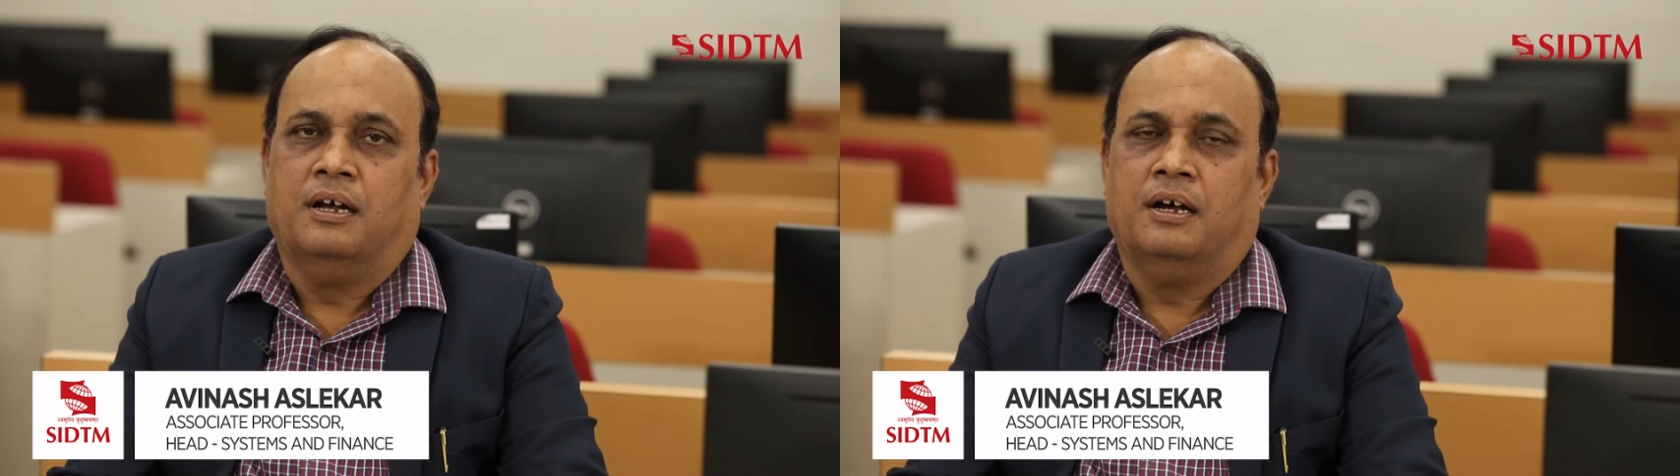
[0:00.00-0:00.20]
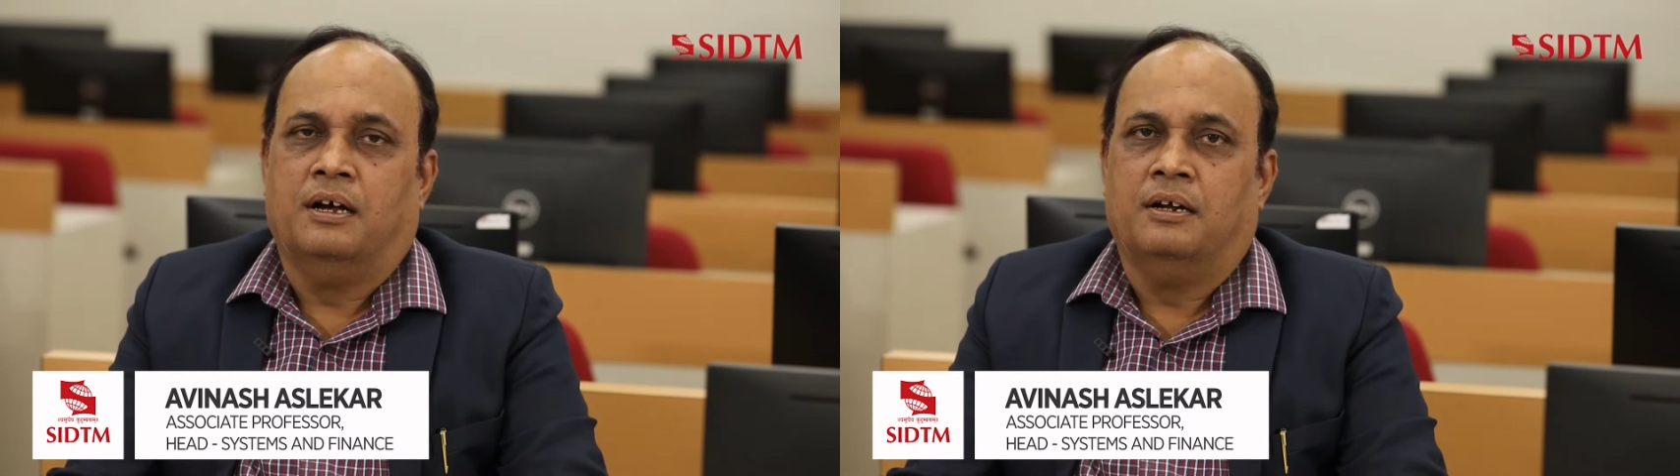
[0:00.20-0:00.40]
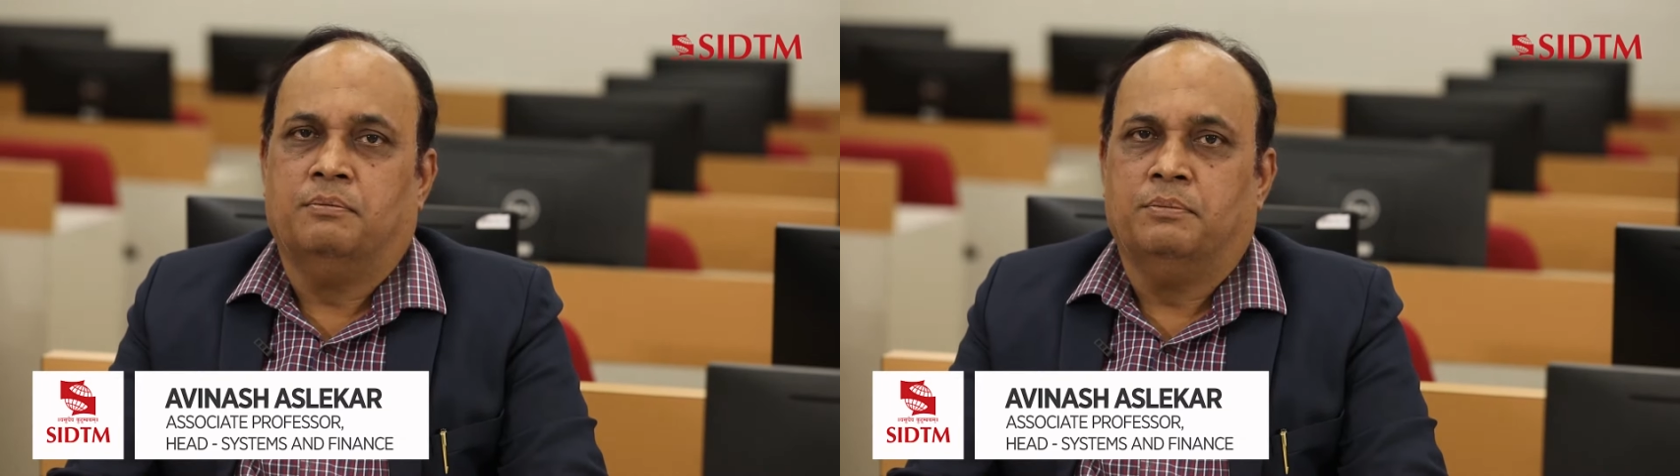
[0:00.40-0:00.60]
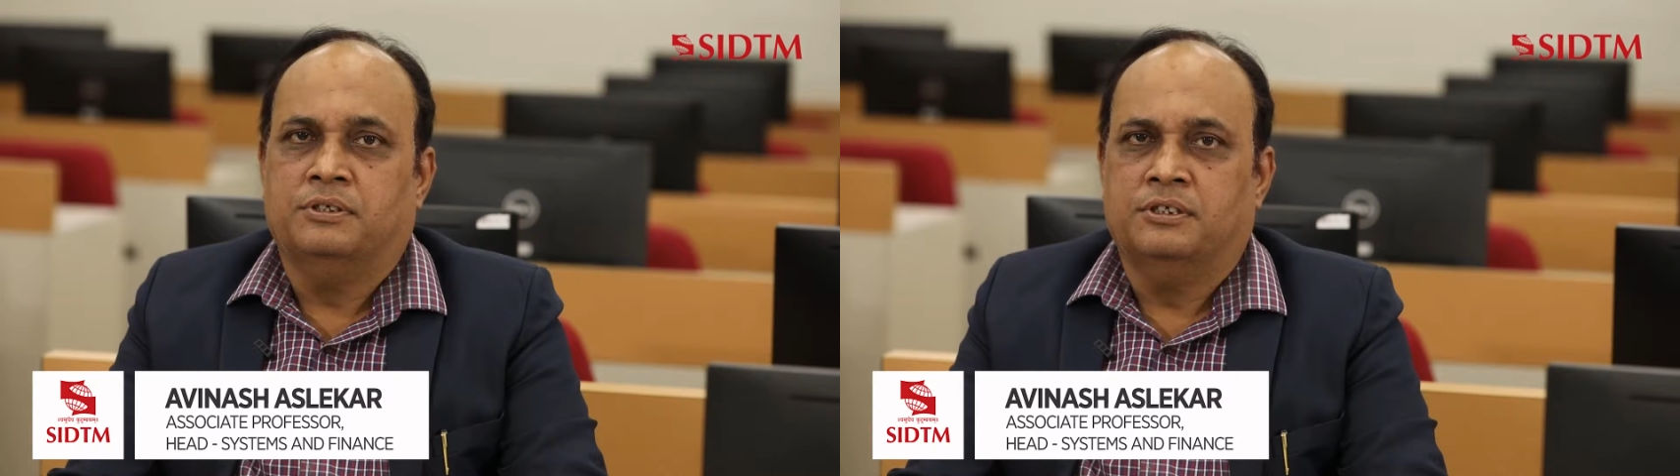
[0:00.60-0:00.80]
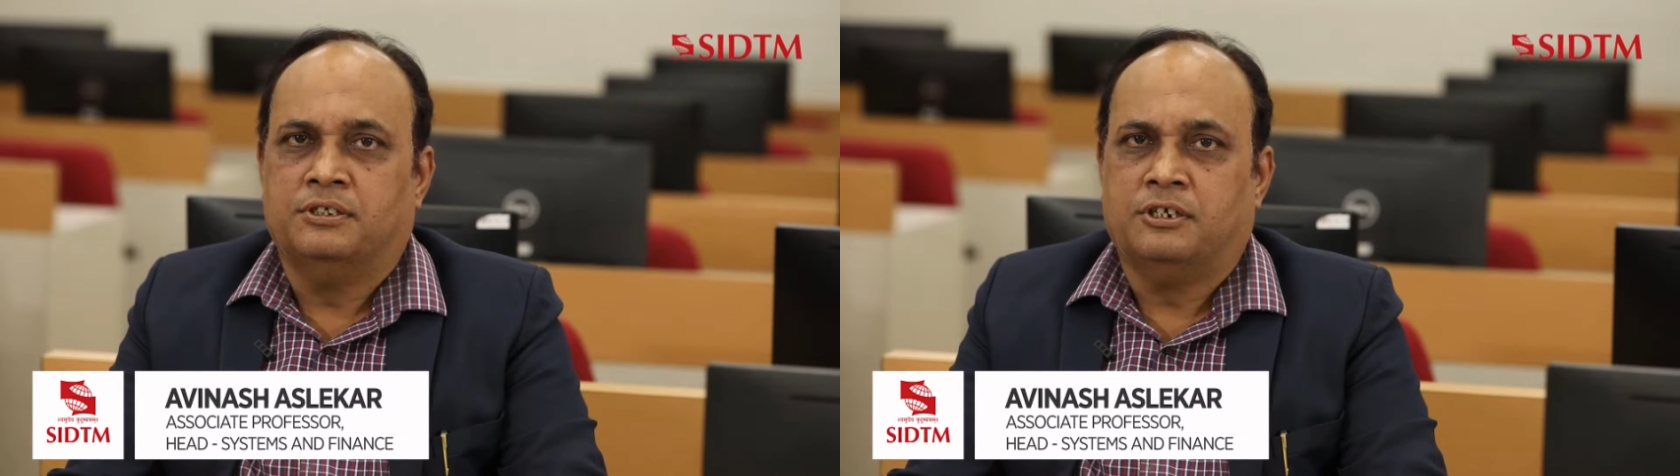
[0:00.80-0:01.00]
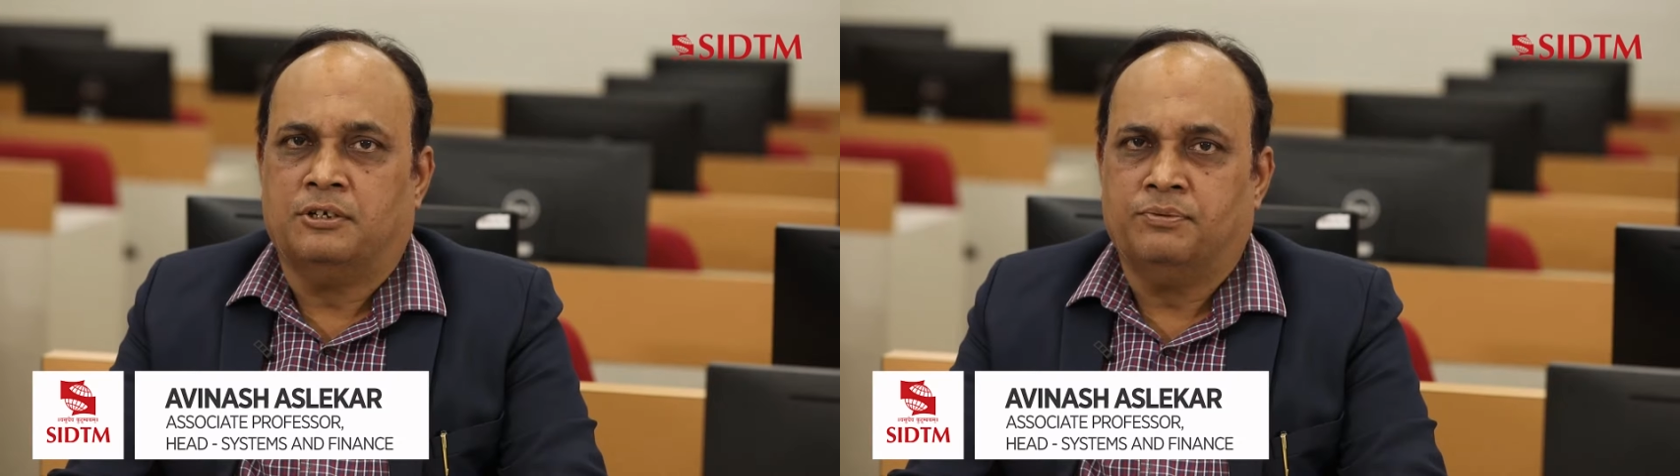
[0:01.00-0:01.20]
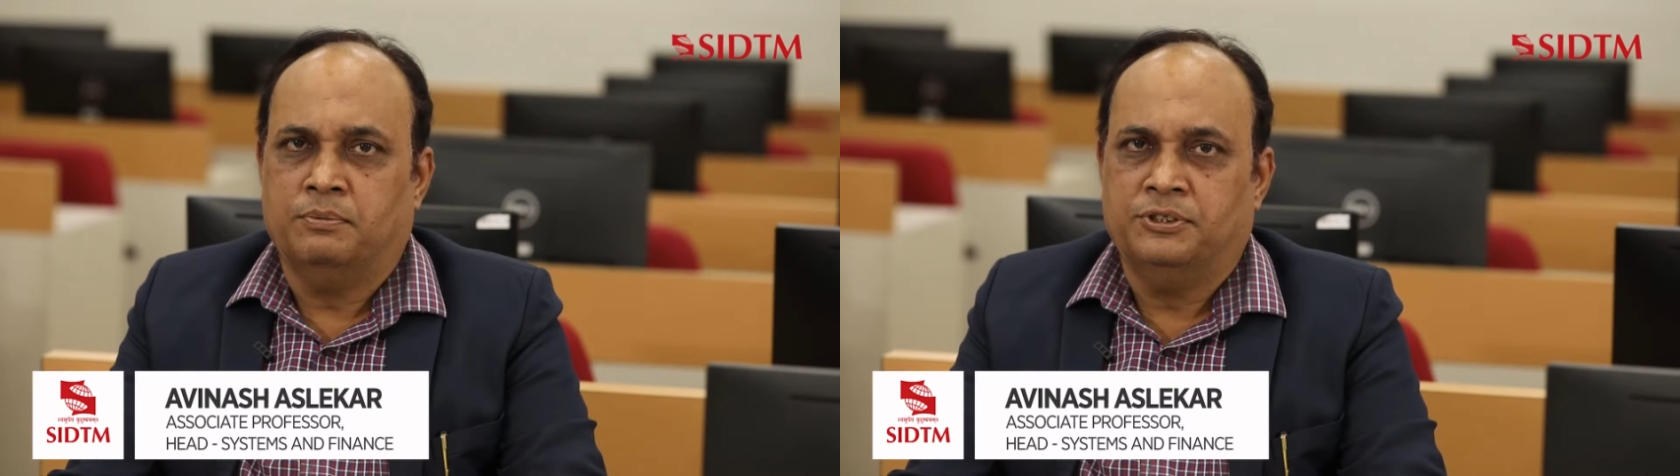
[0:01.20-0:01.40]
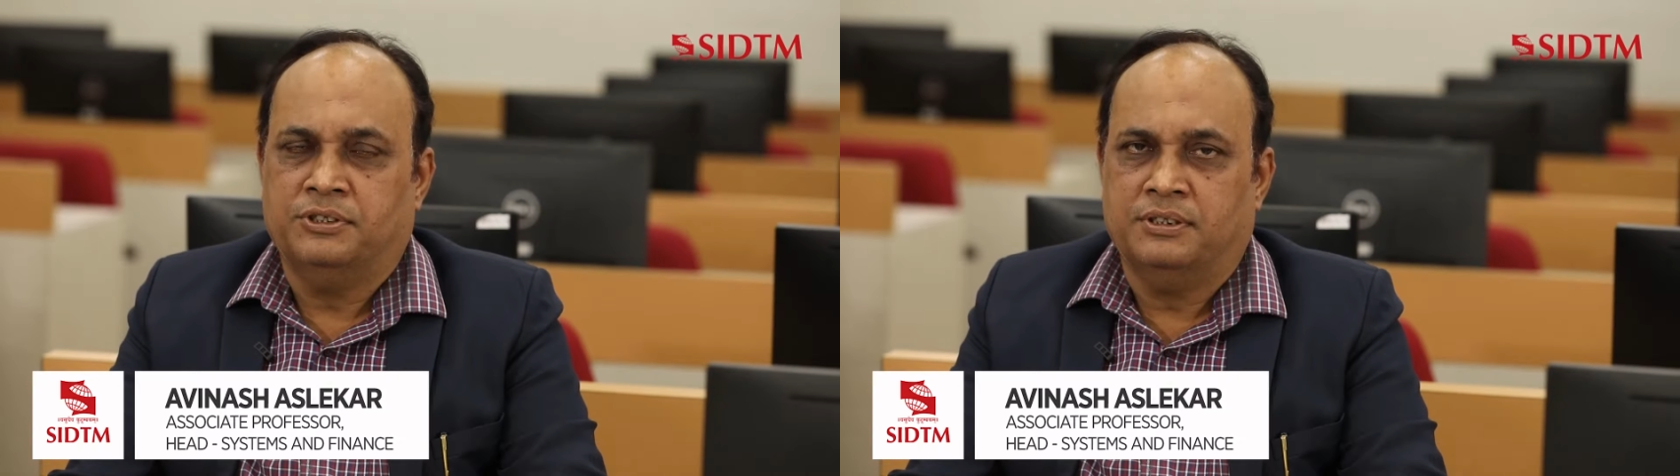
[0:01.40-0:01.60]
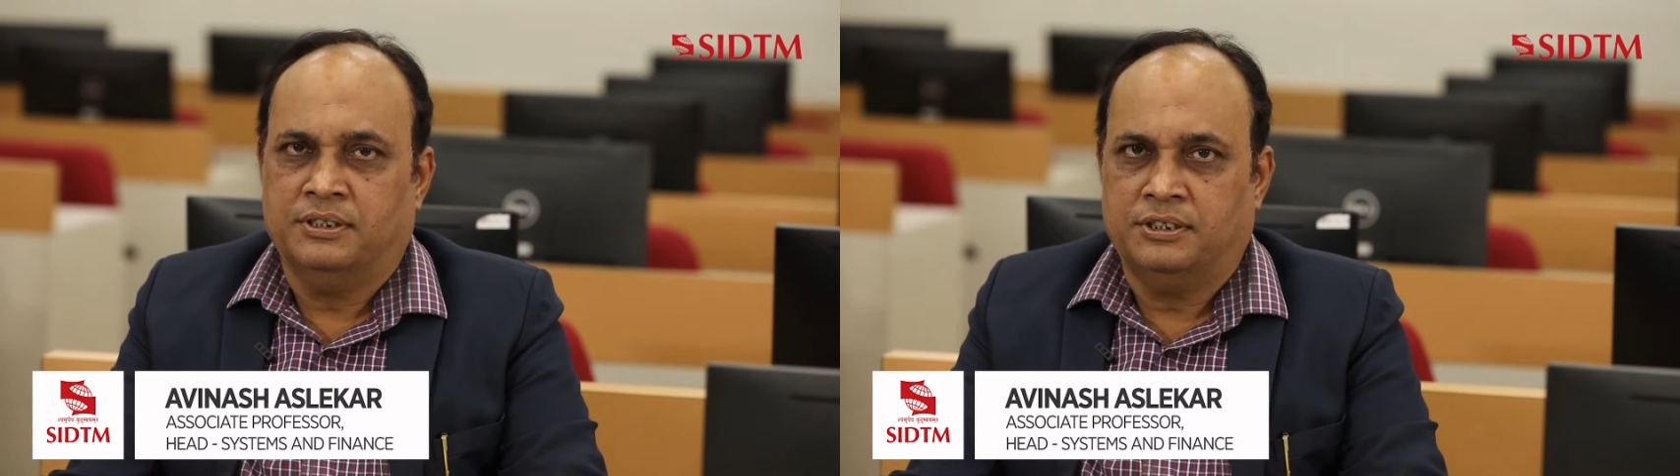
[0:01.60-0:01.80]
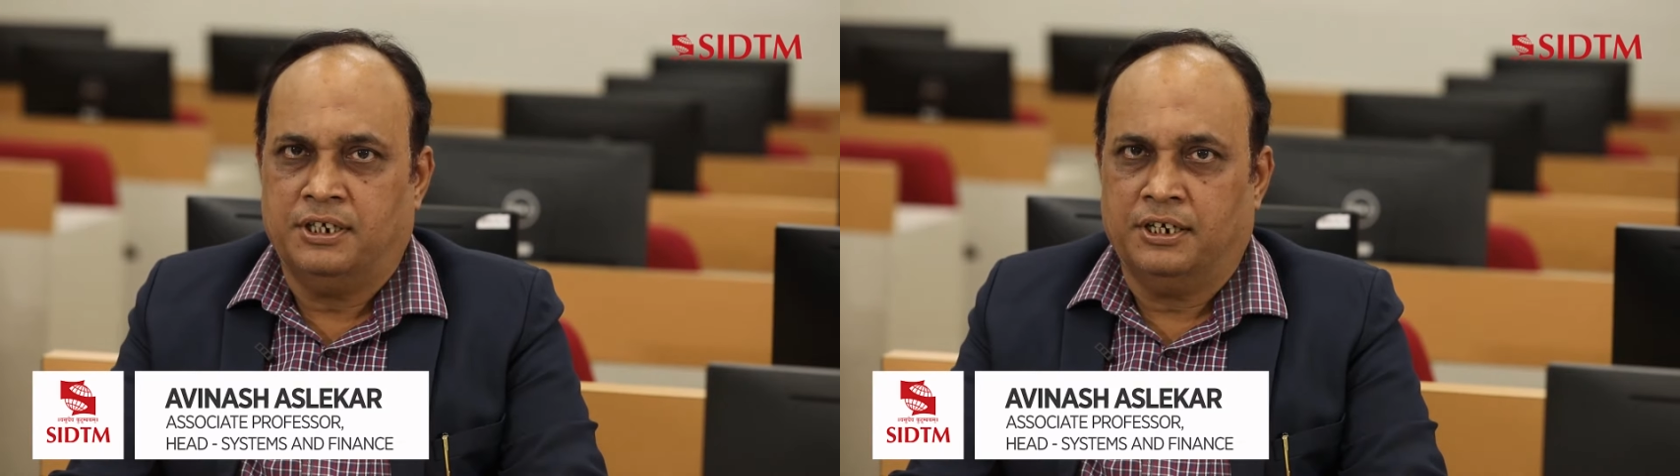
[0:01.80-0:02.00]
and business transformation
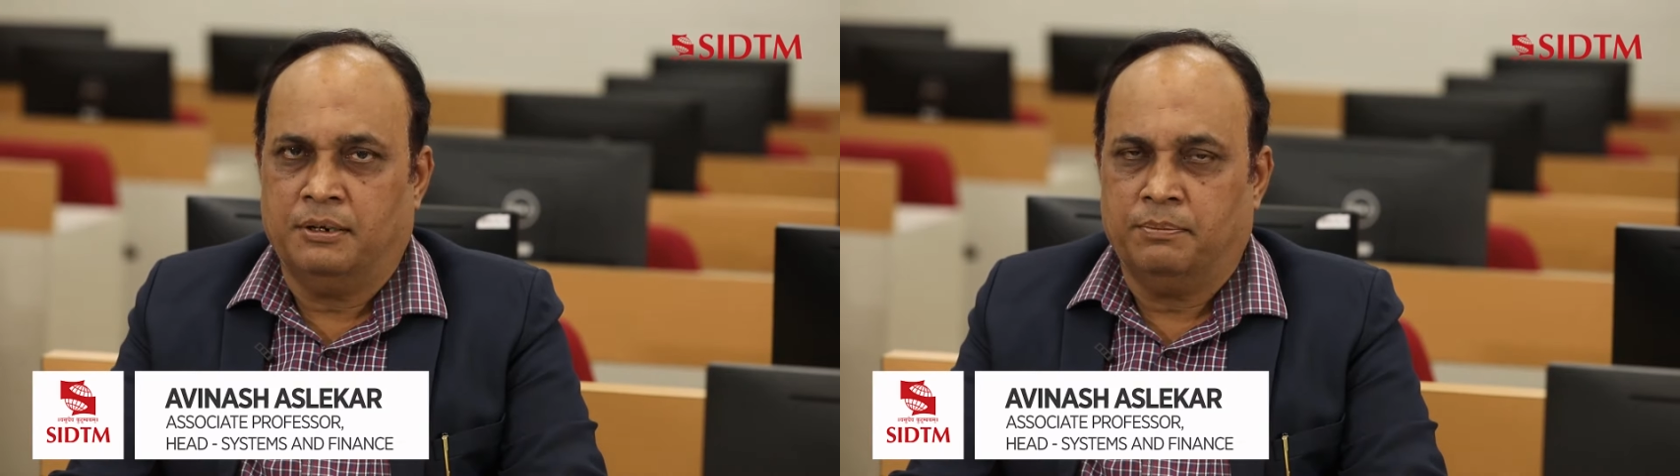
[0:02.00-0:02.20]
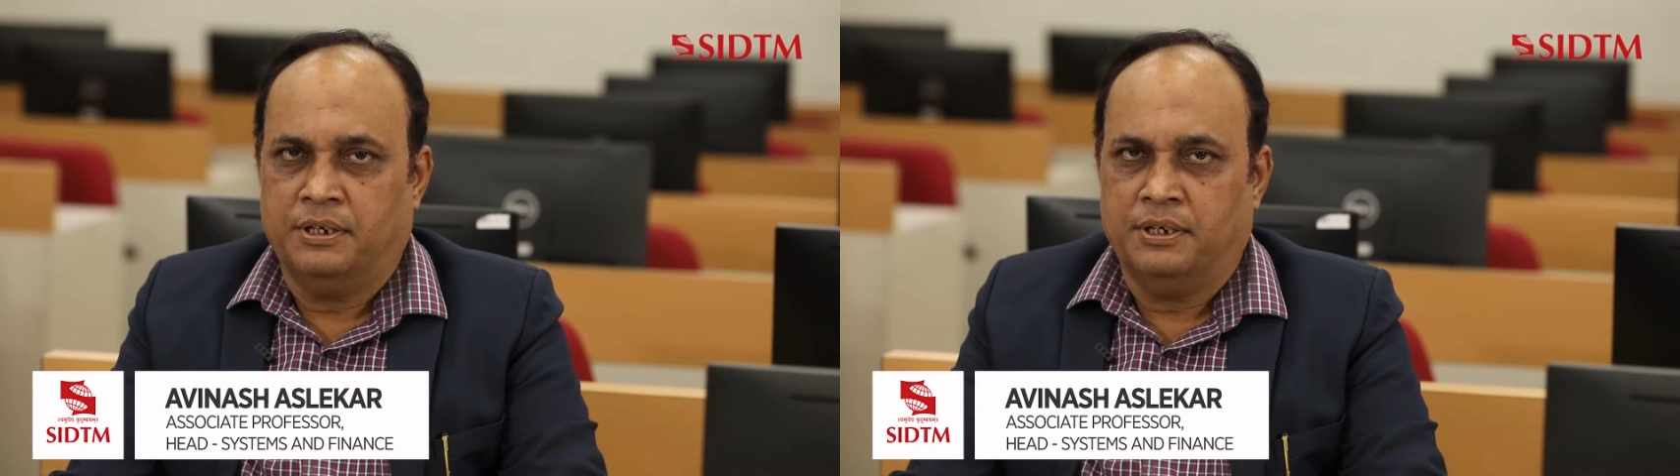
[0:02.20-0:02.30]
is taking